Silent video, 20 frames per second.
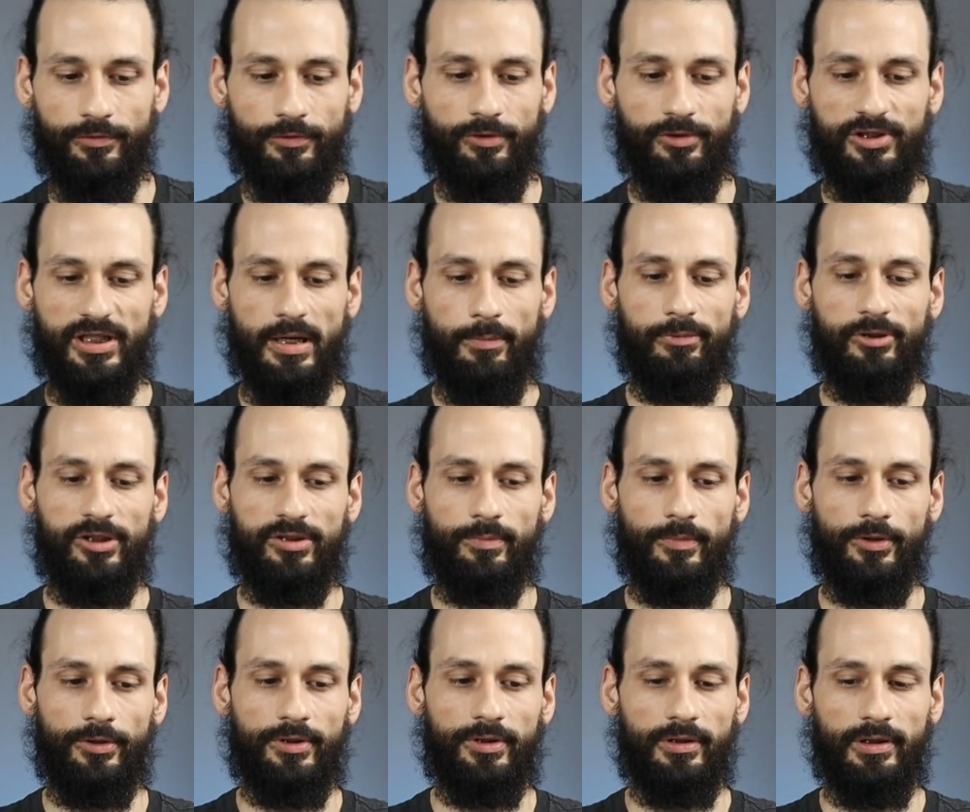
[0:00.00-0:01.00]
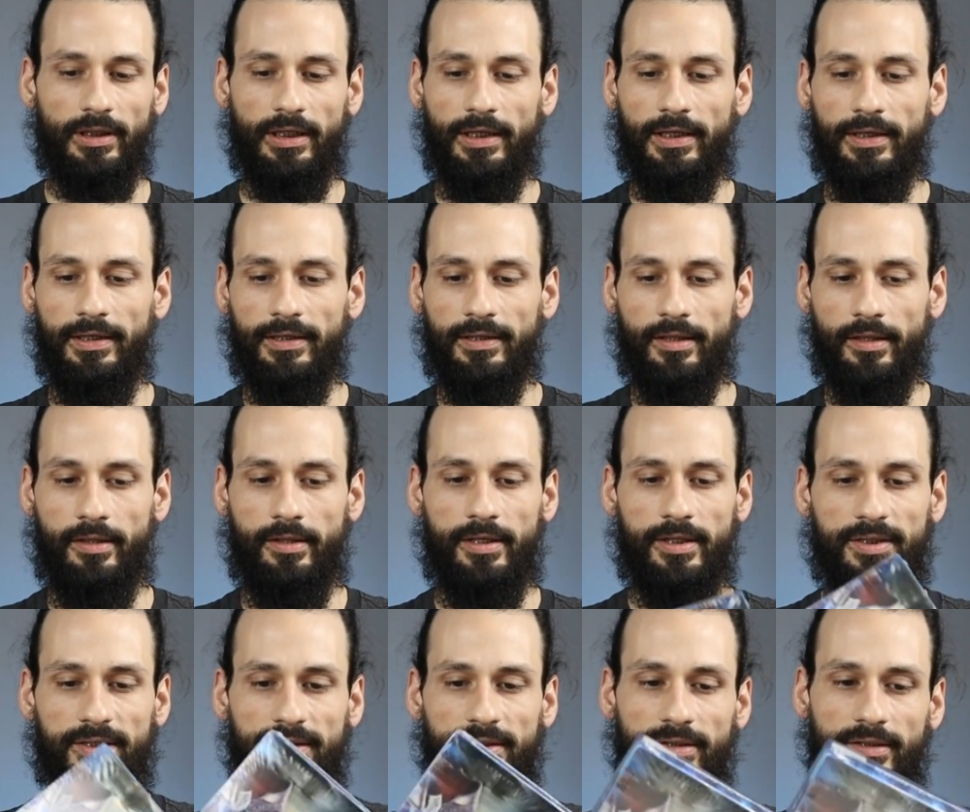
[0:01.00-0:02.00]
for the Japanese market.
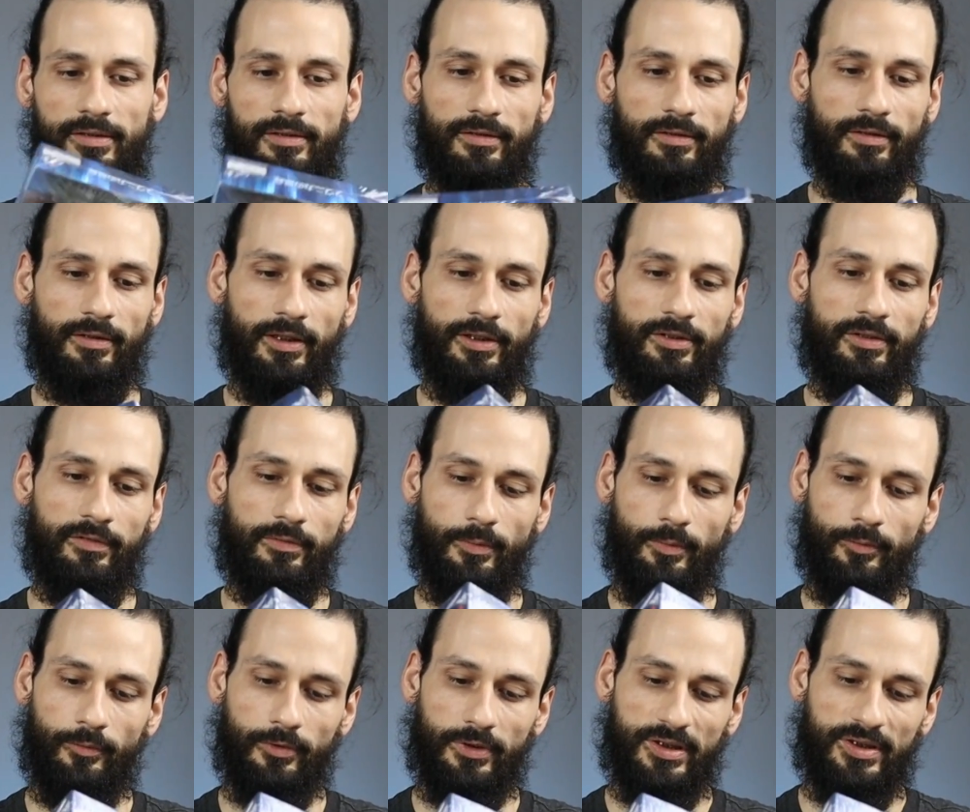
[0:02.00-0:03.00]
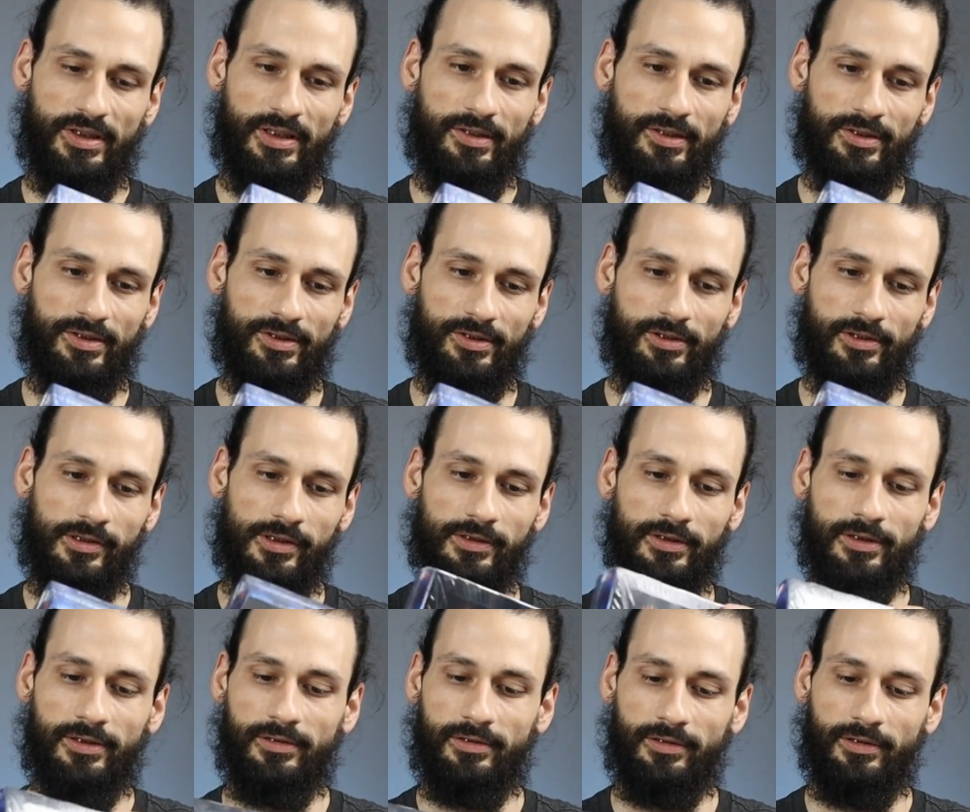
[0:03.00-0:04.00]
This, I don't even remember what set this is
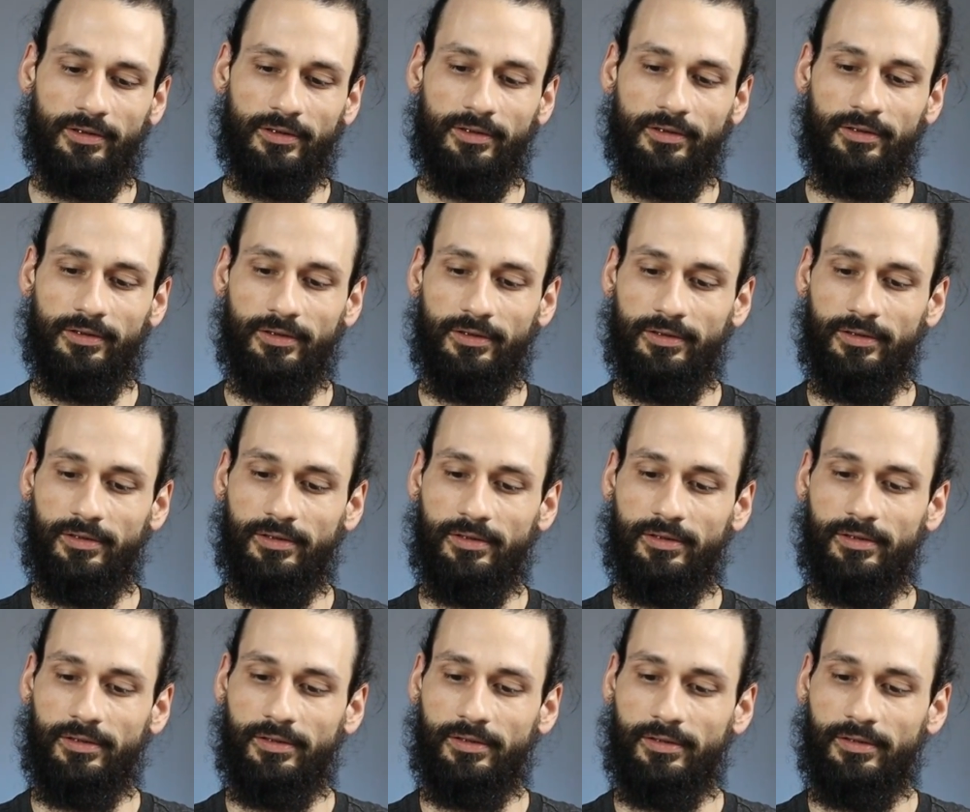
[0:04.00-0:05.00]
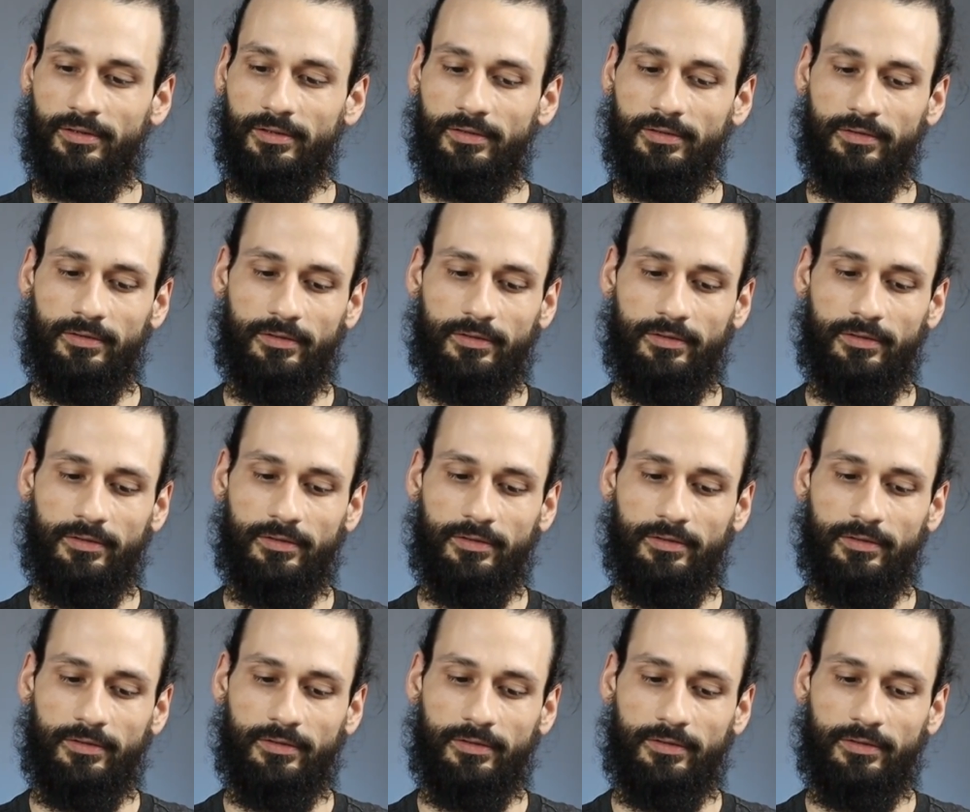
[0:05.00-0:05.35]
called. I